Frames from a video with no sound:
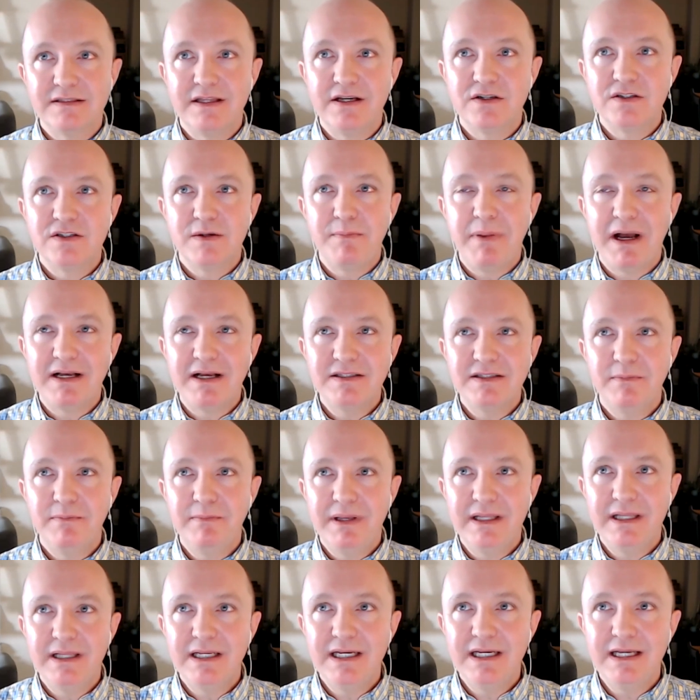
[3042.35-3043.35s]
There's a
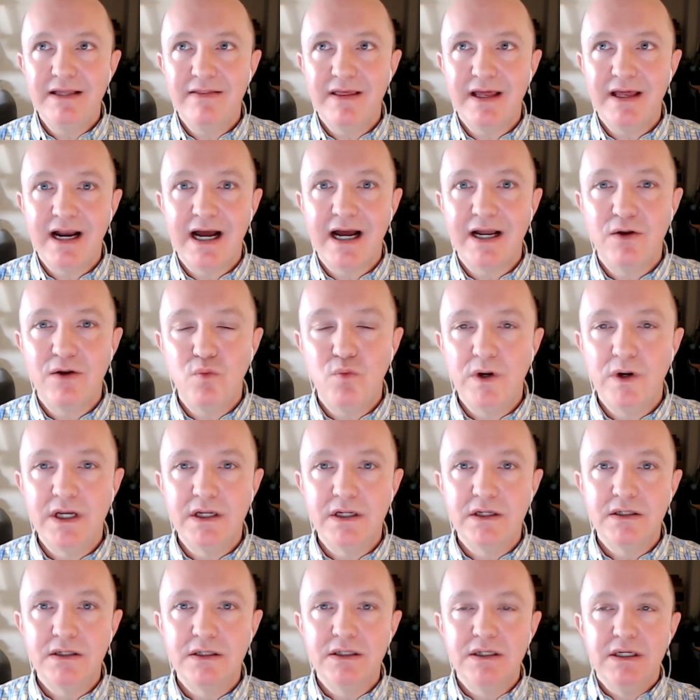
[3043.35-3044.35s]
possibility that I
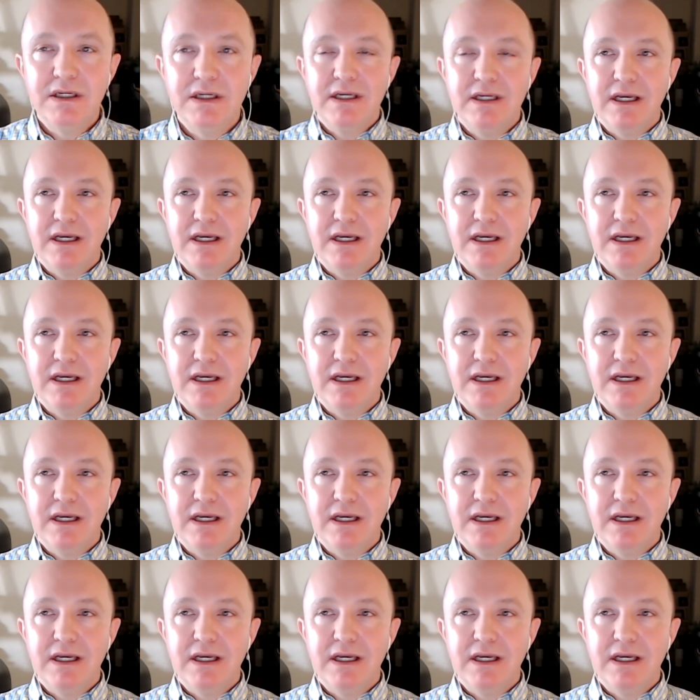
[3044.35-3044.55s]
will